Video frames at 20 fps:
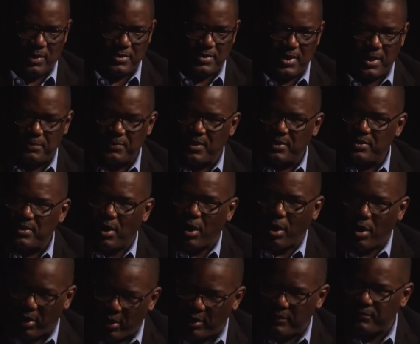something
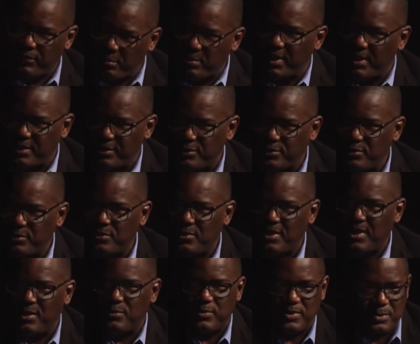hard for me to do.
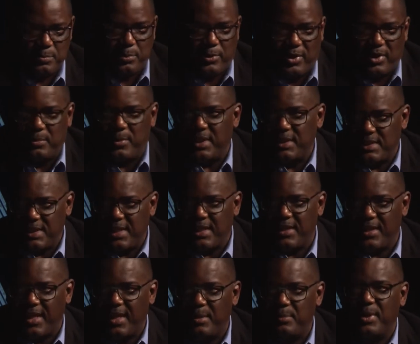It was a part of my
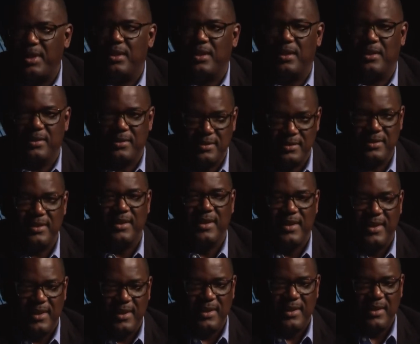DNA because
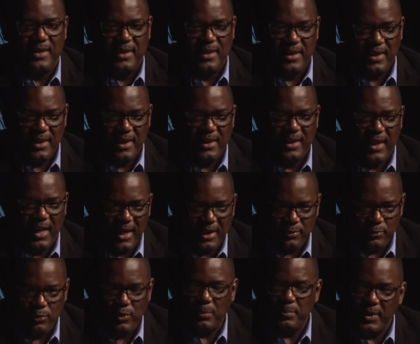I
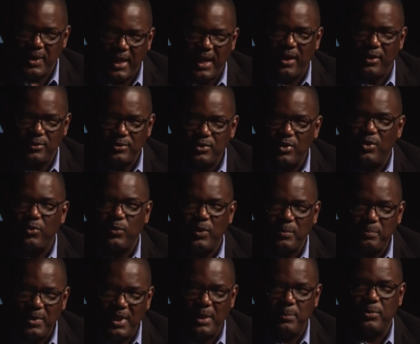grew up in a household where
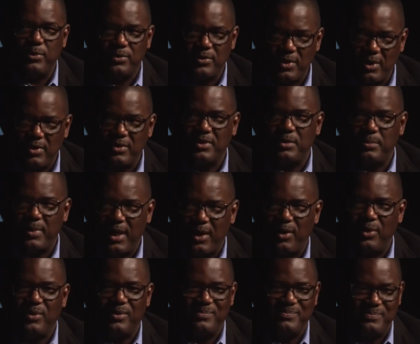people talked
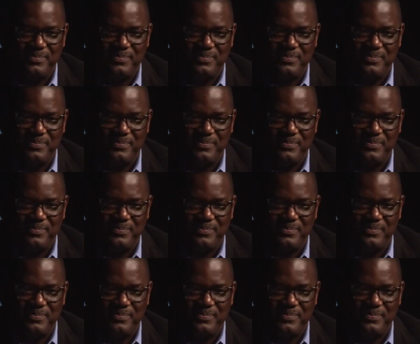about